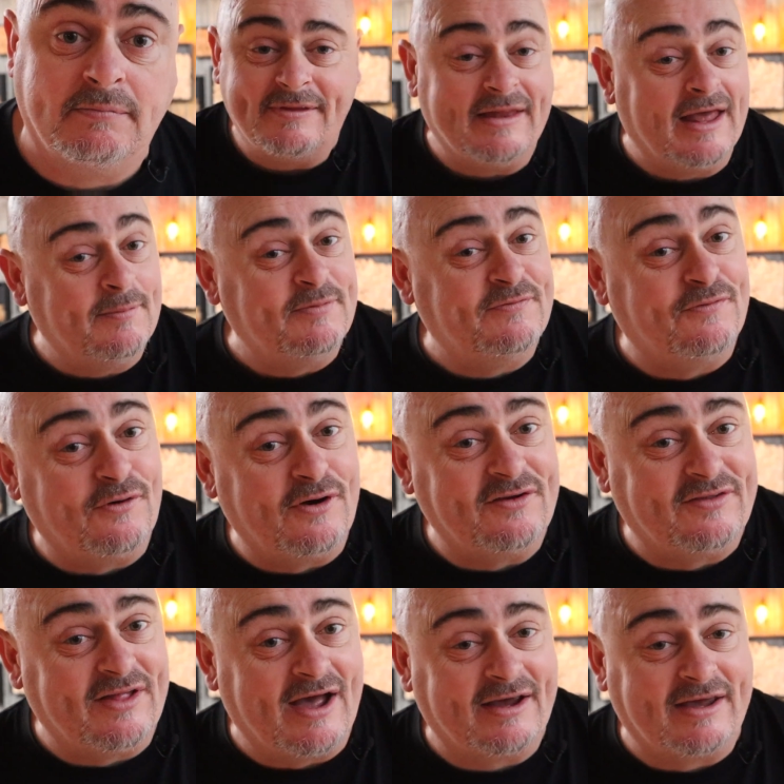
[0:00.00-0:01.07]
Now, before I
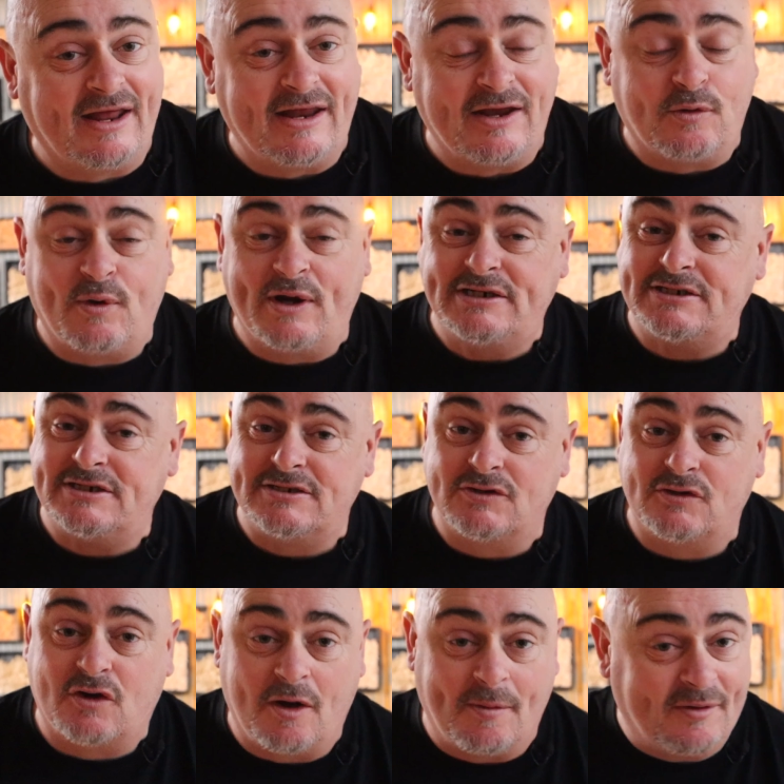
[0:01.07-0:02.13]
start getting questions
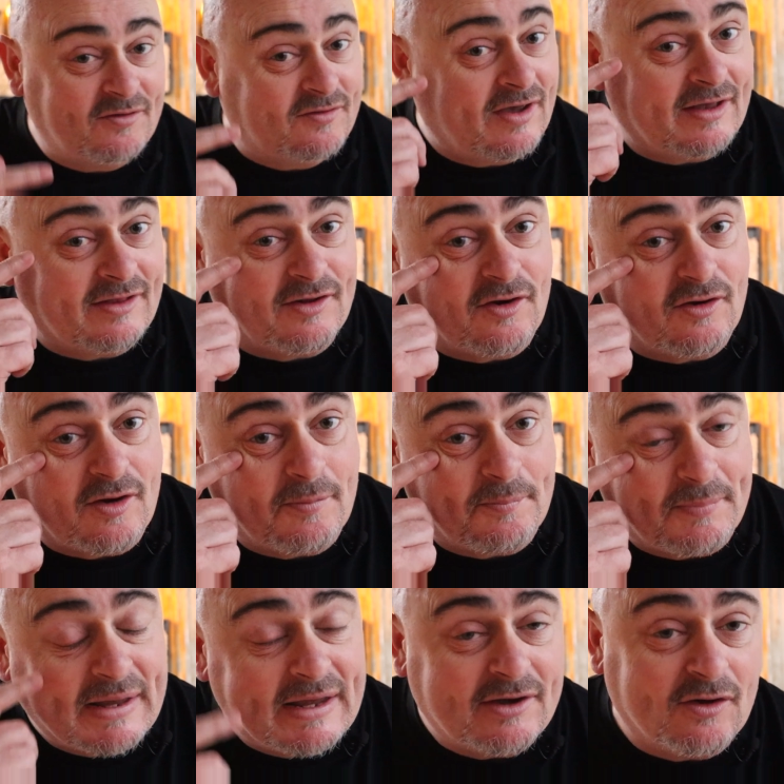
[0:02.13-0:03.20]
or comments saying that I
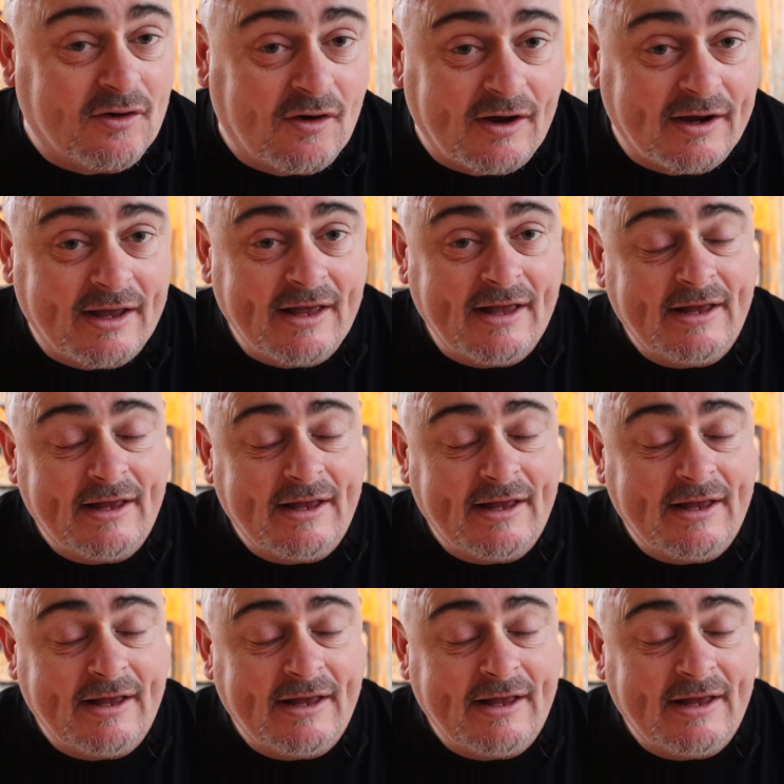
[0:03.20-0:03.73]
got pink eye,